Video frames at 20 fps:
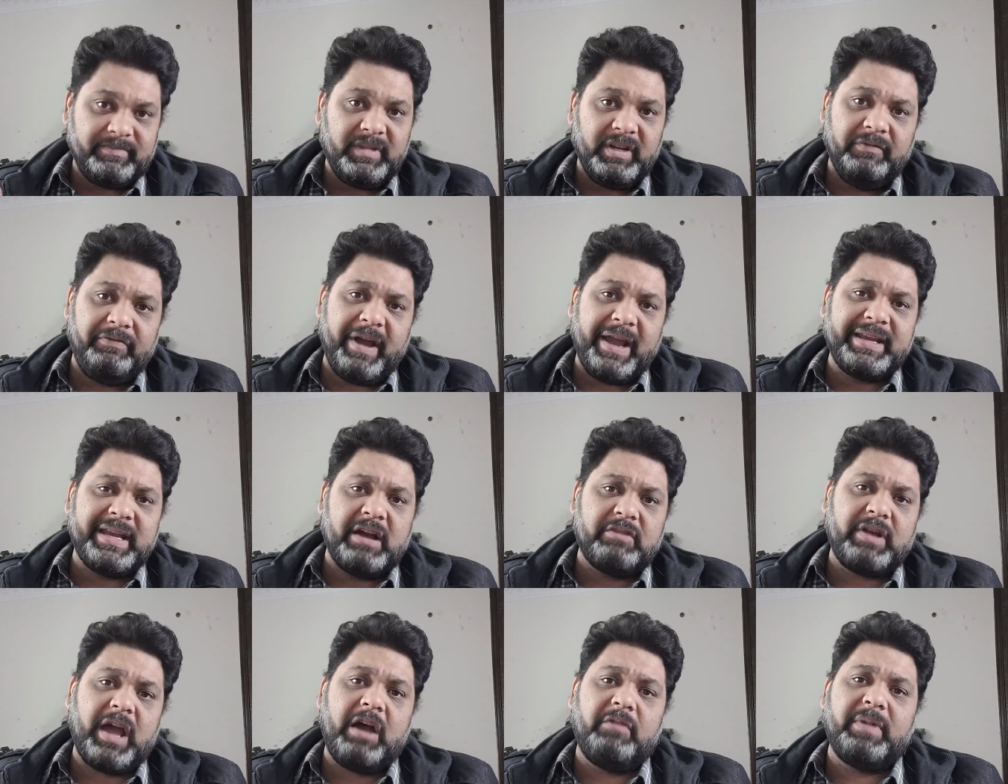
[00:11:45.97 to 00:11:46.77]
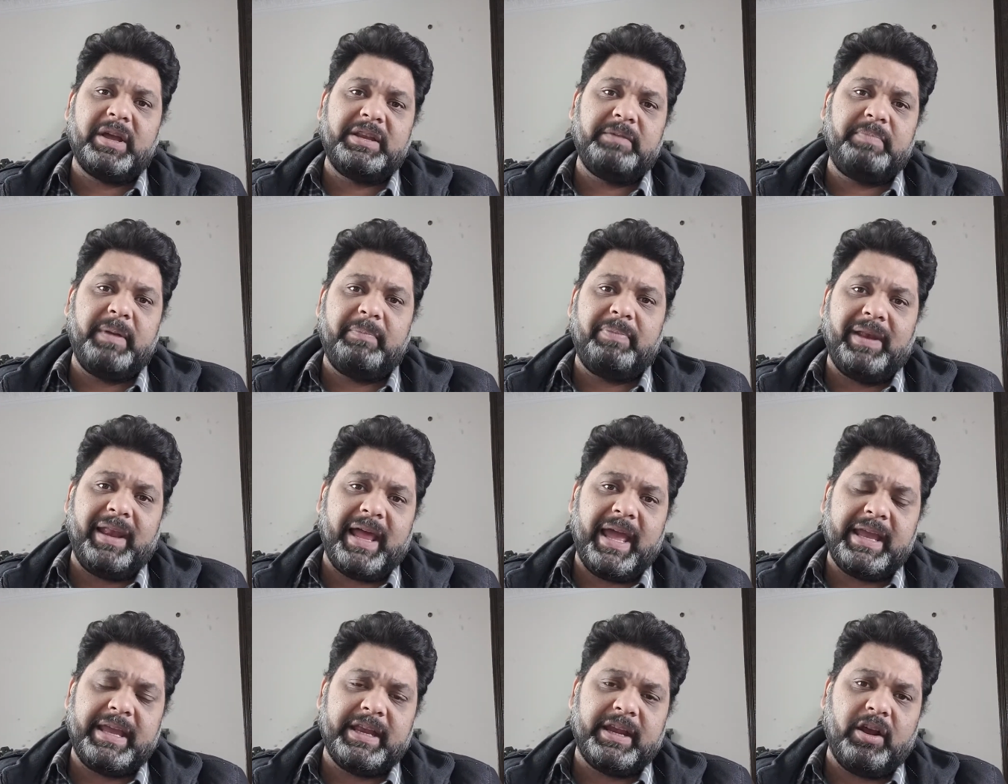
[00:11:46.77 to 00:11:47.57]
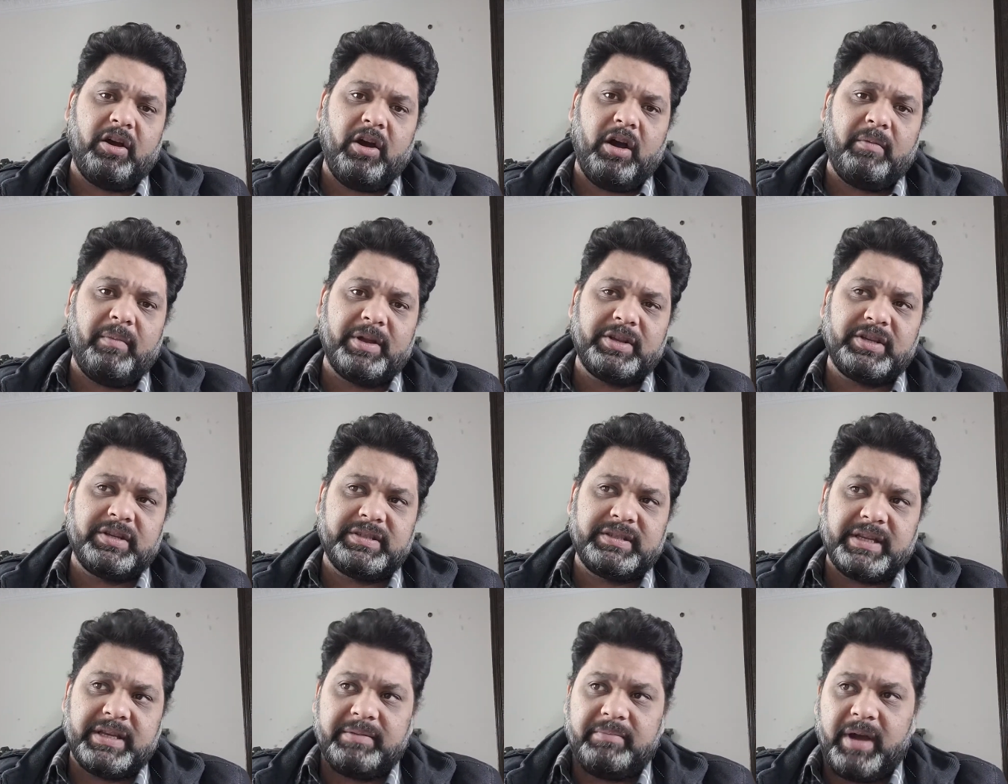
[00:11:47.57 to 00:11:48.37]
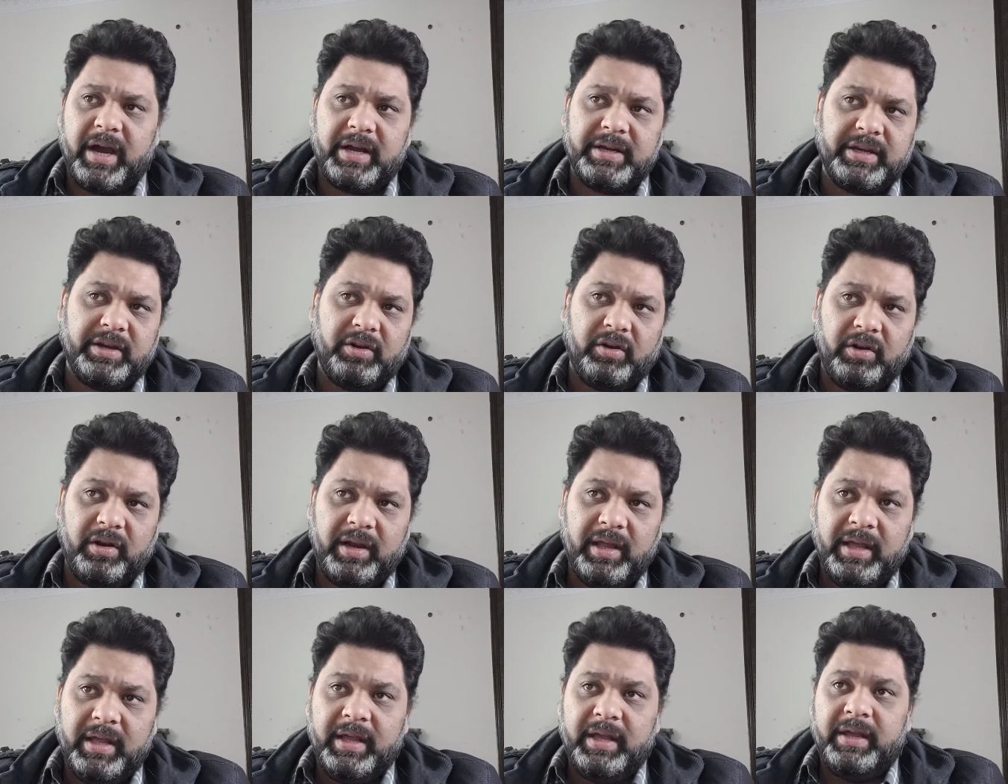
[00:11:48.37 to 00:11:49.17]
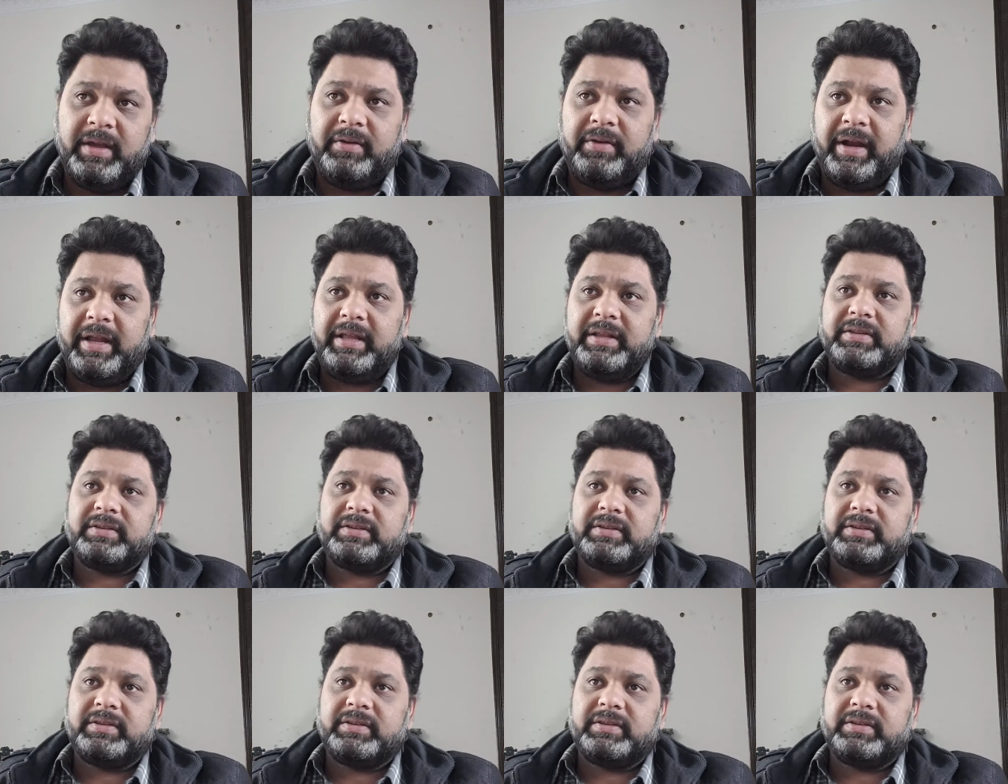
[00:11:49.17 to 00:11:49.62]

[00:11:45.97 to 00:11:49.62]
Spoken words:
find out how many people like it and how much is the demand and all, right?